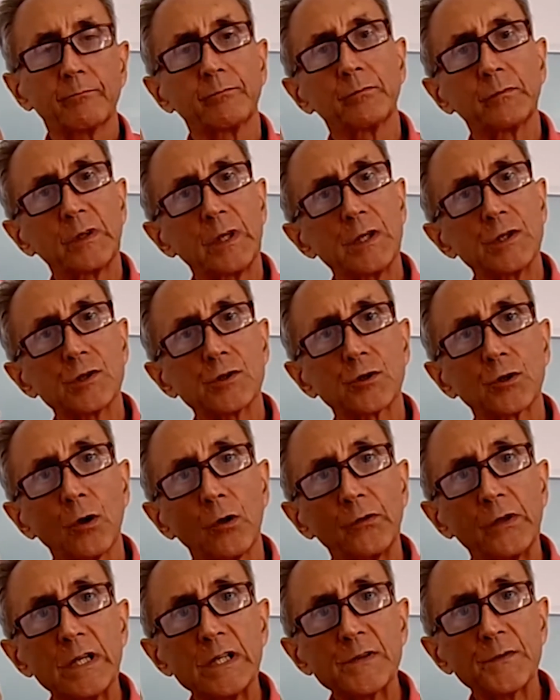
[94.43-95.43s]
Teacher's got
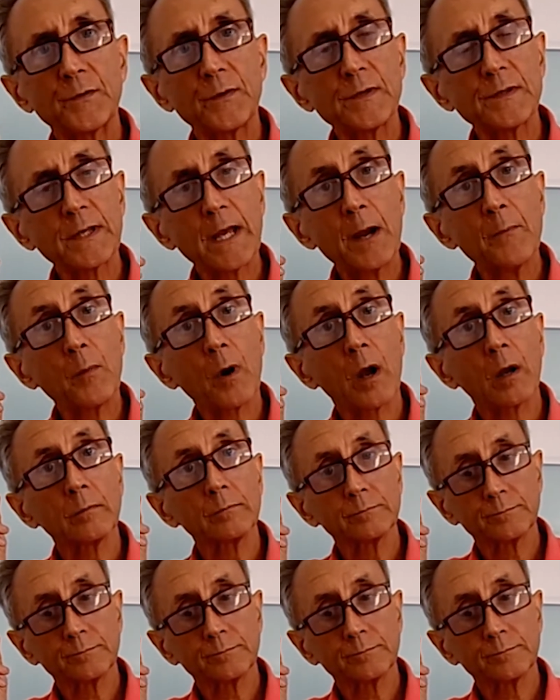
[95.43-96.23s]
these for his camera.